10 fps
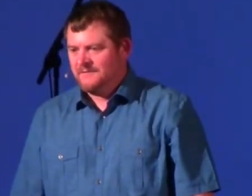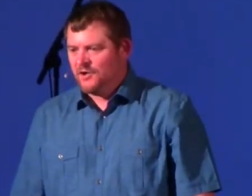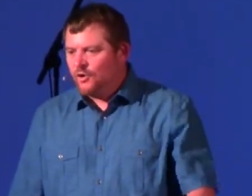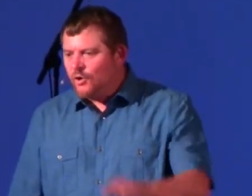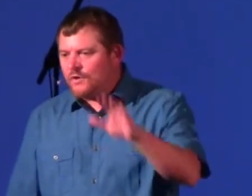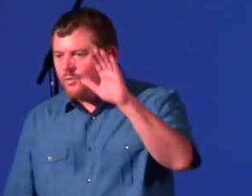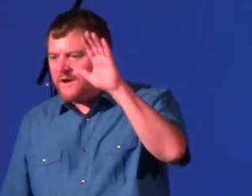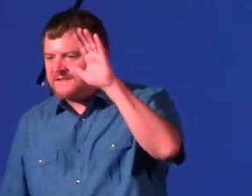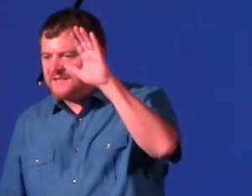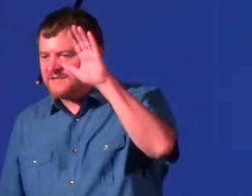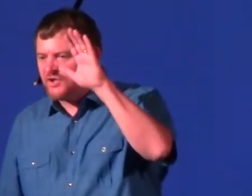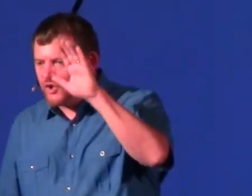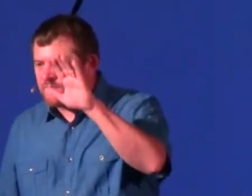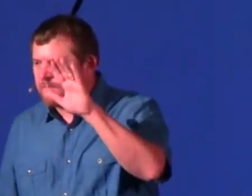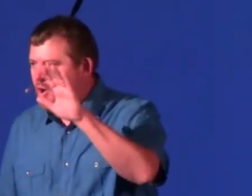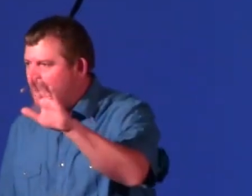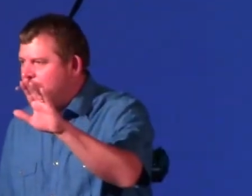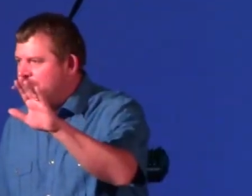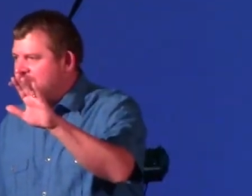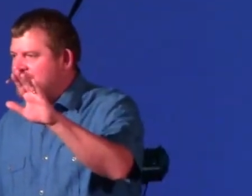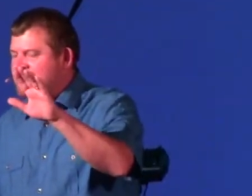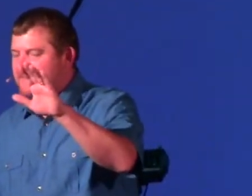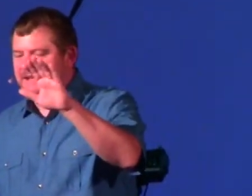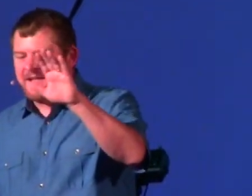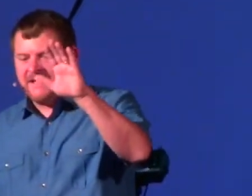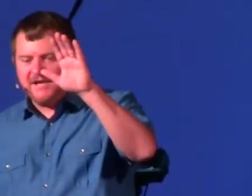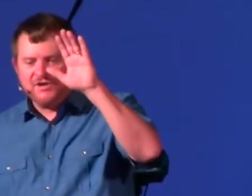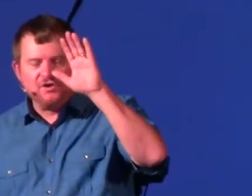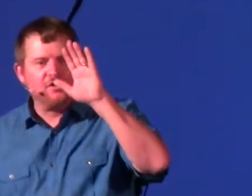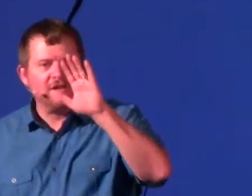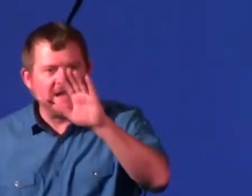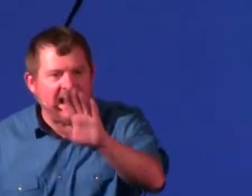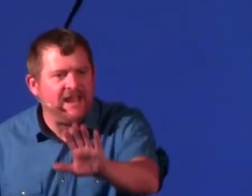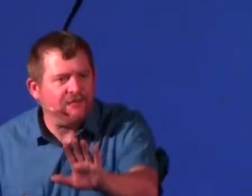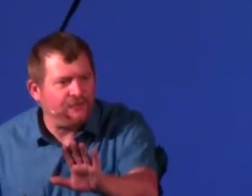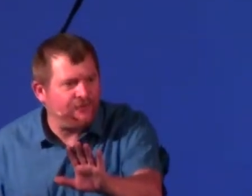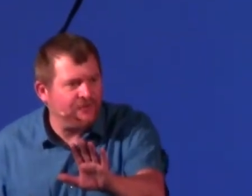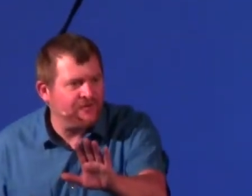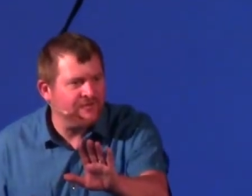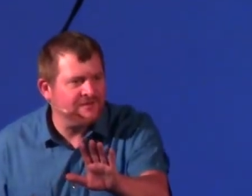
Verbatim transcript: The Lord wants His good purpose in your life,